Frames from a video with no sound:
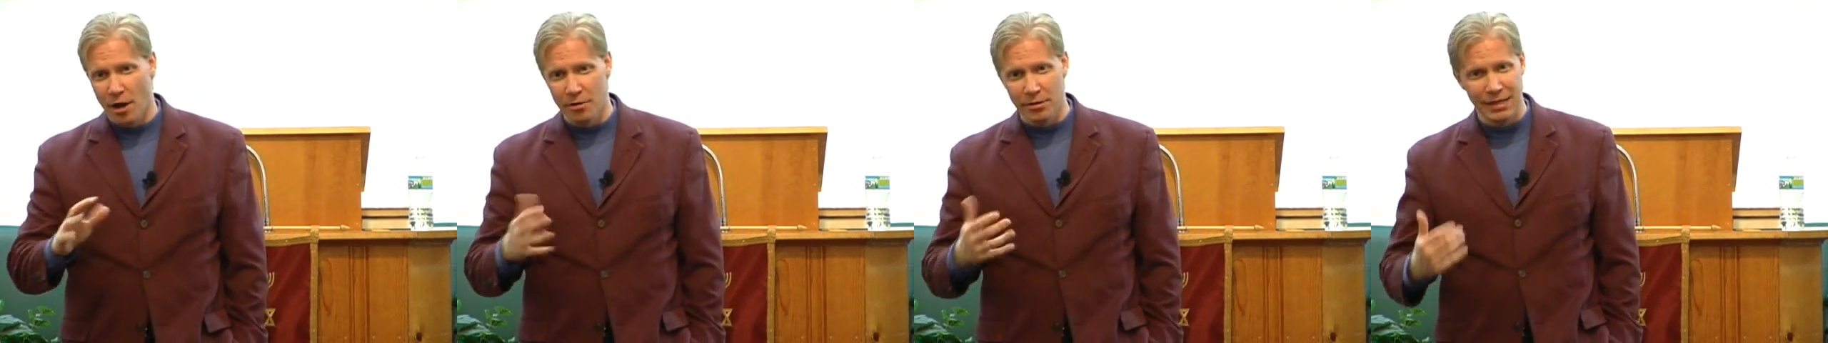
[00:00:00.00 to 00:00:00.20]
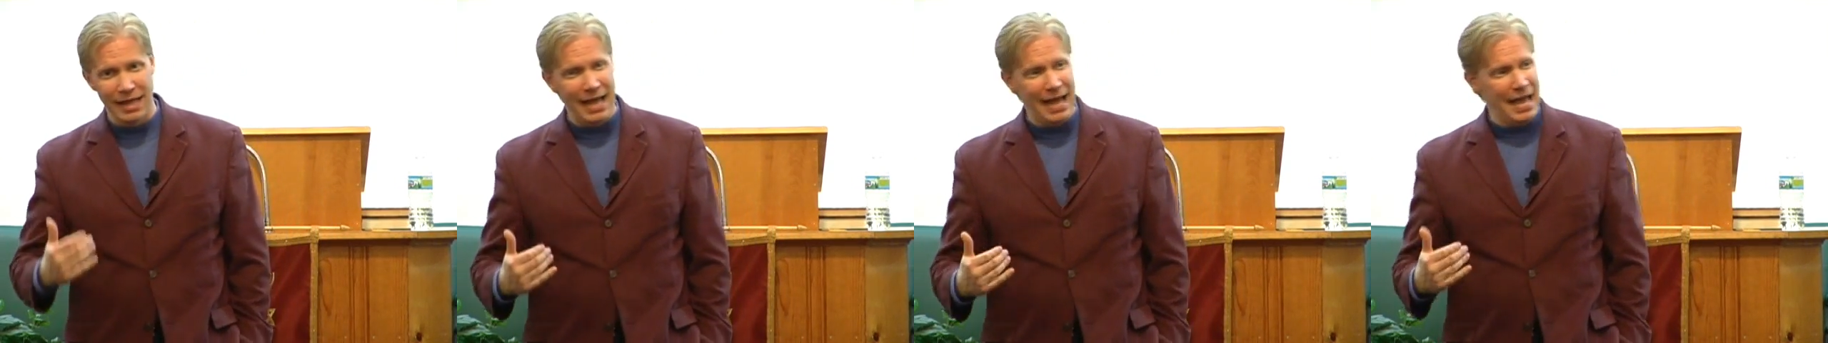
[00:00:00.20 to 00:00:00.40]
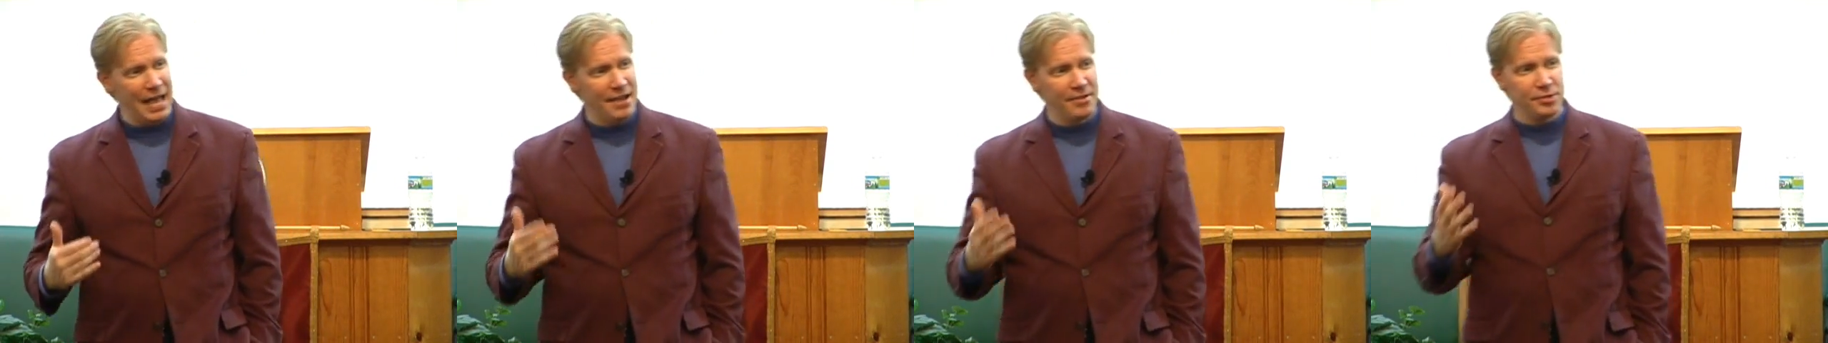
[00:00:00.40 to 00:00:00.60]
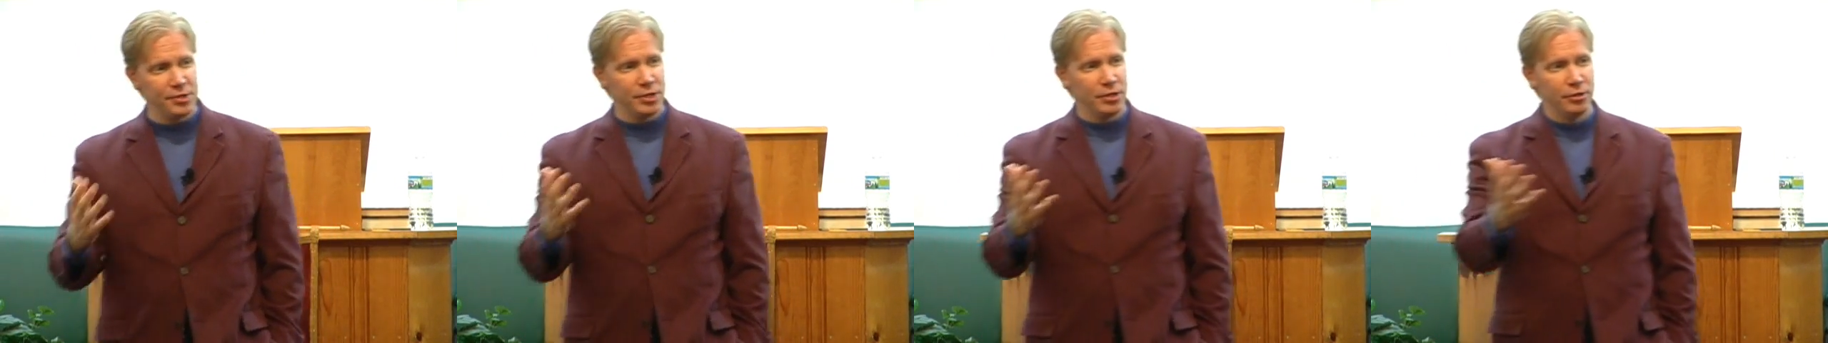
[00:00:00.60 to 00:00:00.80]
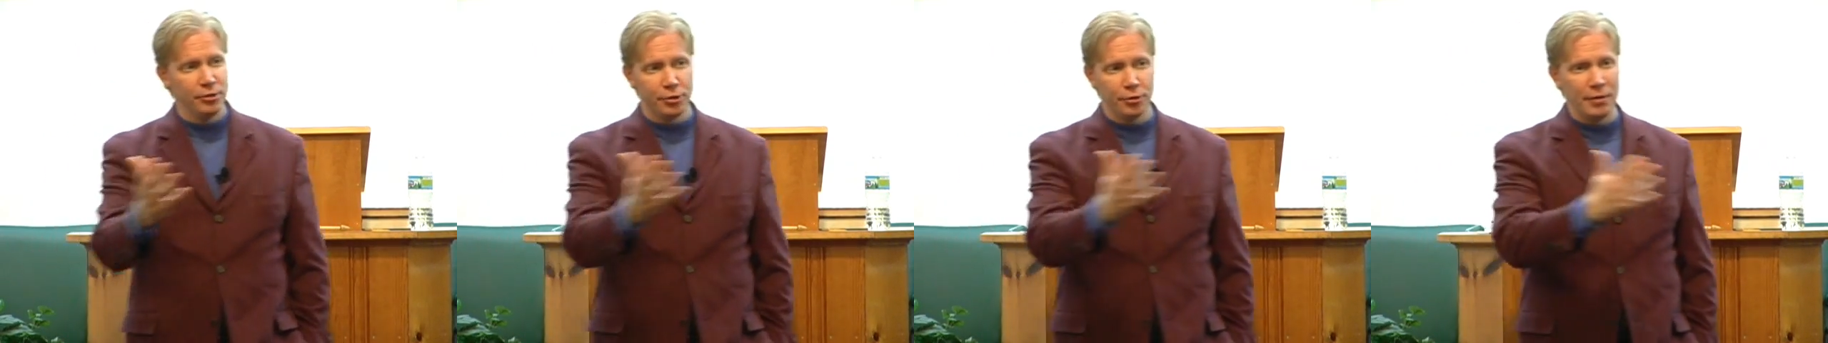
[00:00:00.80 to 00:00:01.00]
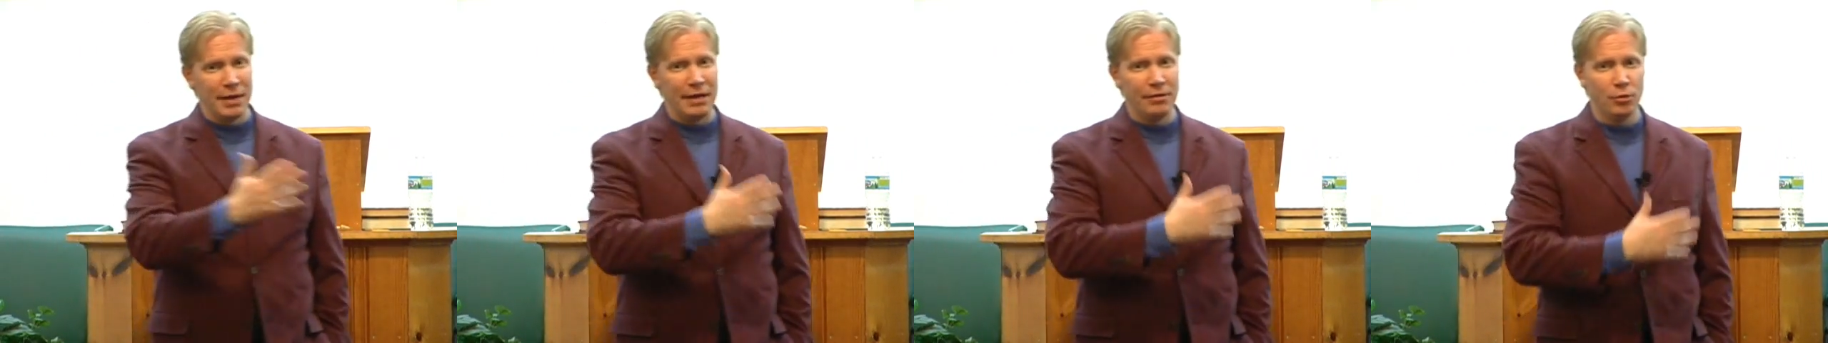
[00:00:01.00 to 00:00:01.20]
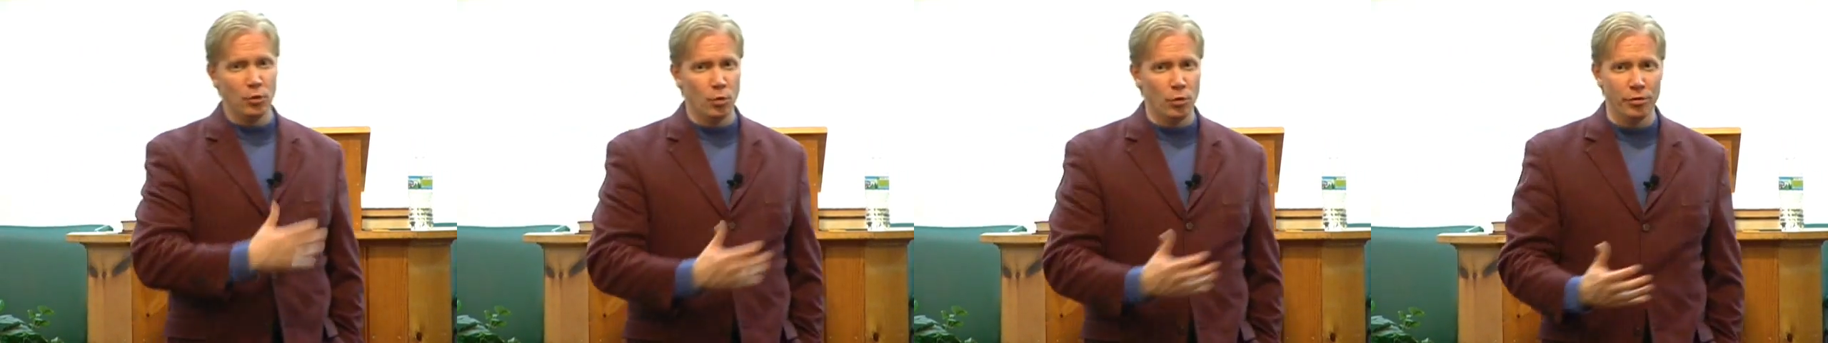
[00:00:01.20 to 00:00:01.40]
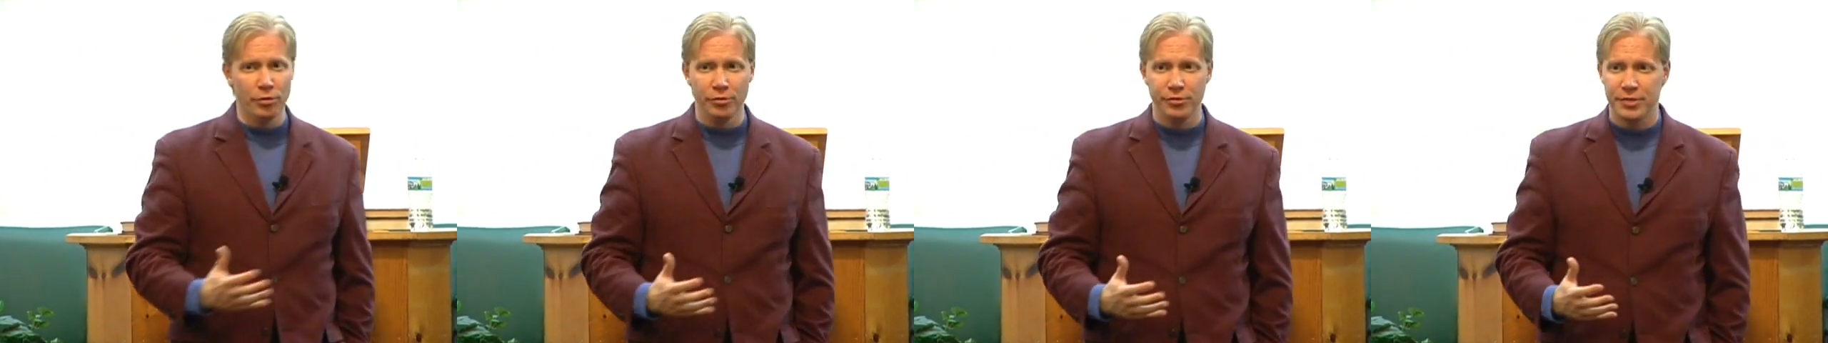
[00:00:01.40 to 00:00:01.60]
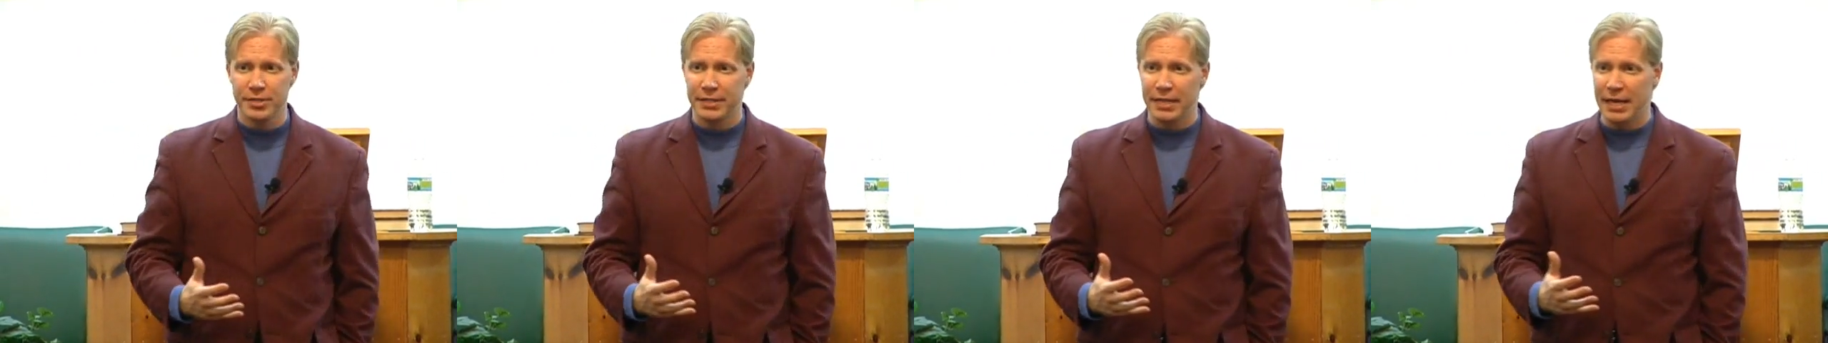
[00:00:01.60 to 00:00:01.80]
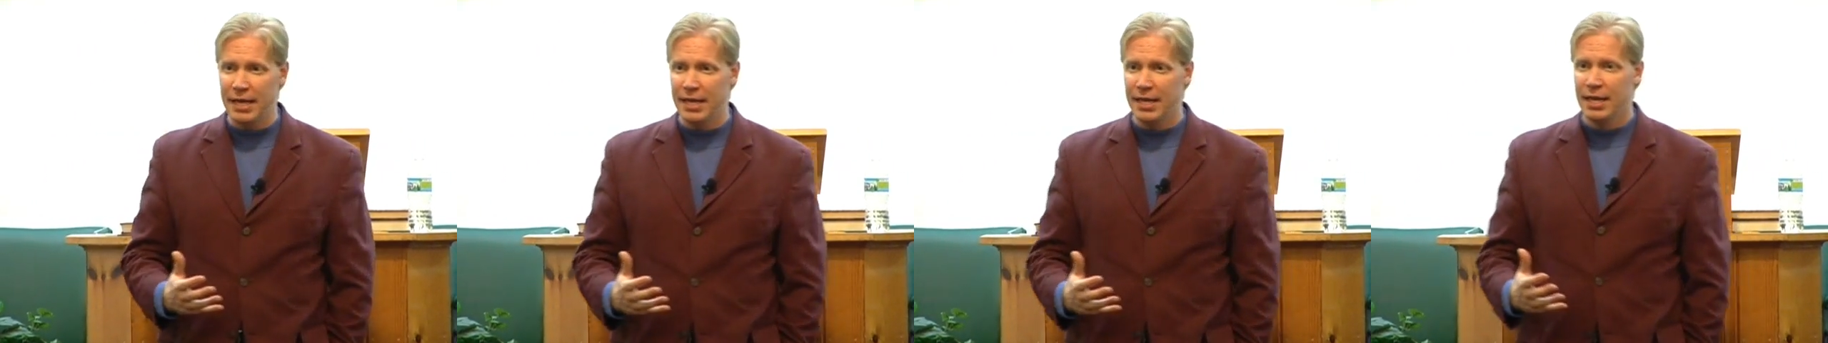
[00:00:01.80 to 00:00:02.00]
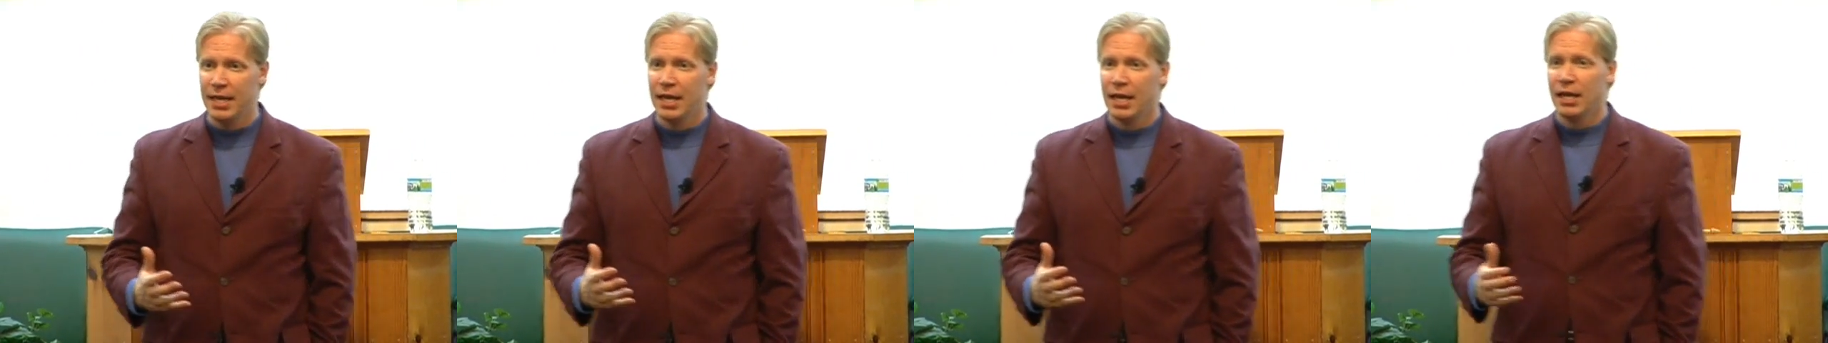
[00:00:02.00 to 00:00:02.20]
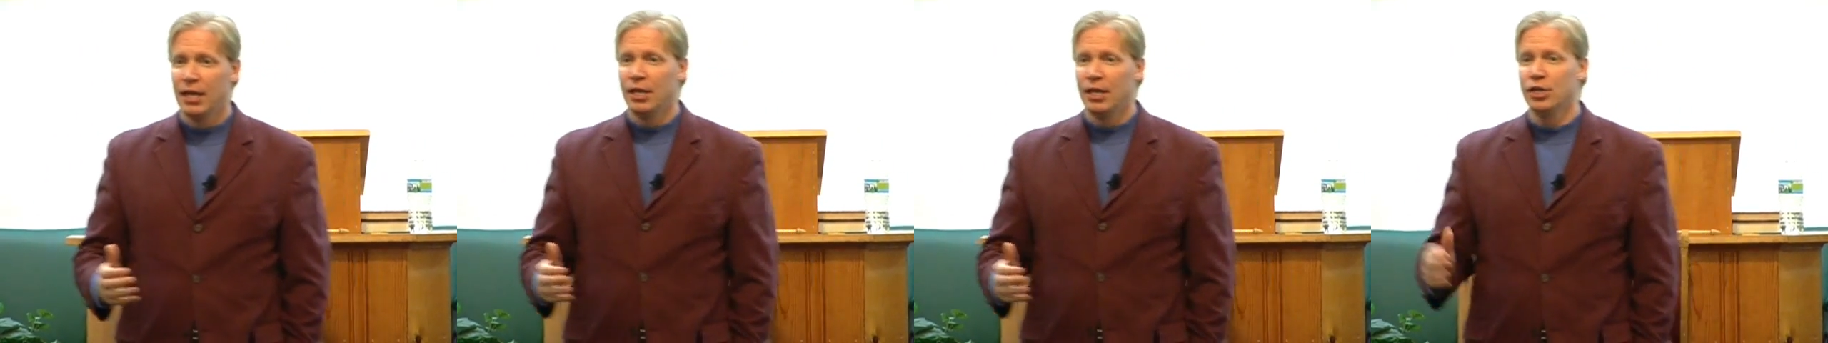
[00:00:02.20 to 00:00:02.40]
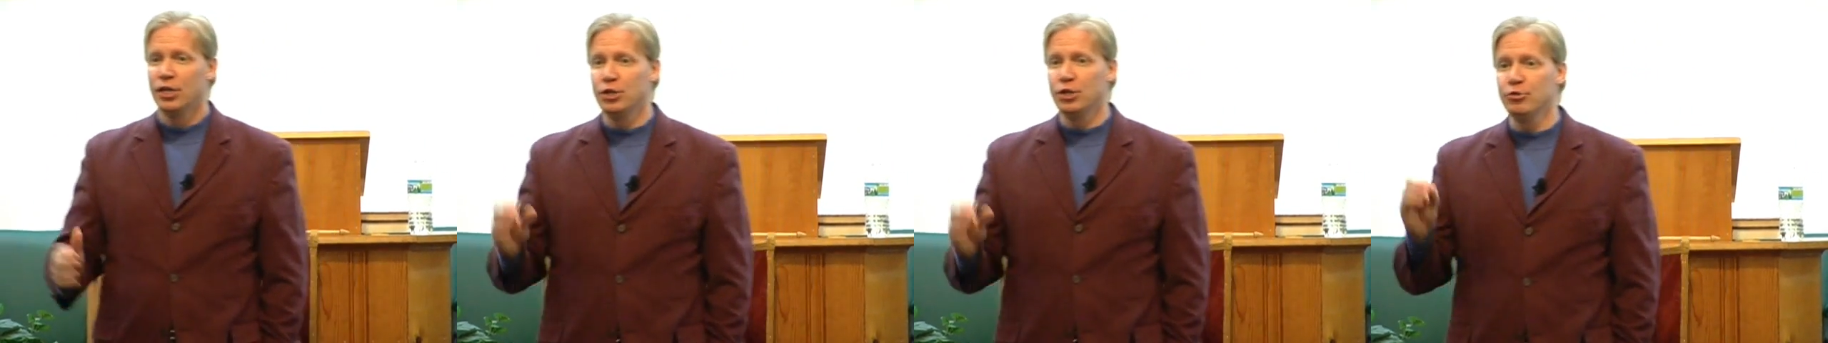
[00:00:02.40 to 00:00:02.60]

our lives, look around the world today.